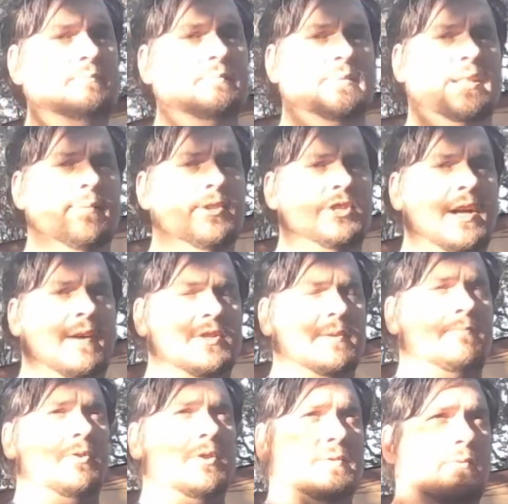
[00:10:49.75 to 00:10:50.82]
Thomas
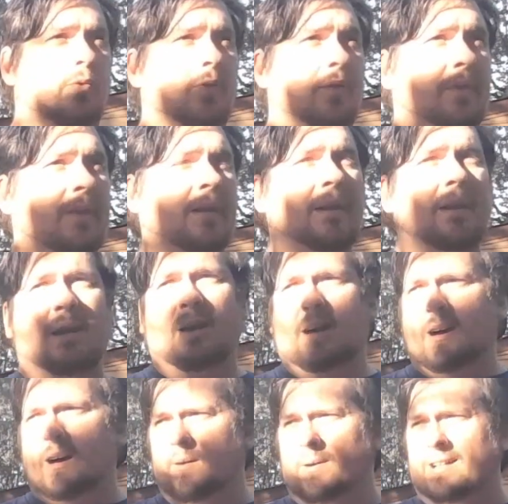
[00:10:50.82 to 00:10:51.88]
Jefferson puts forth
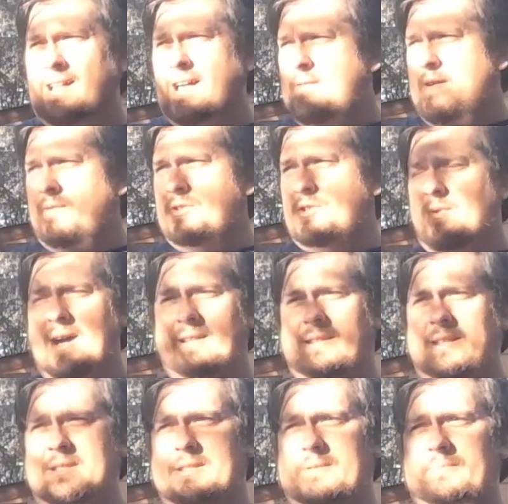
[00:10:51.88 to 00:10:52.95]
a lot of effort to write
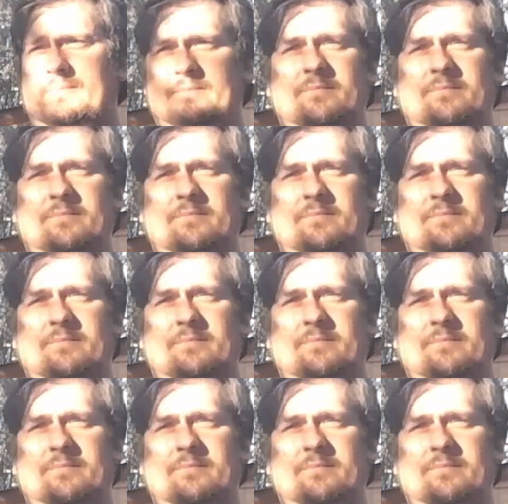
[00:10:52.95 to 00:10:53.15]
this,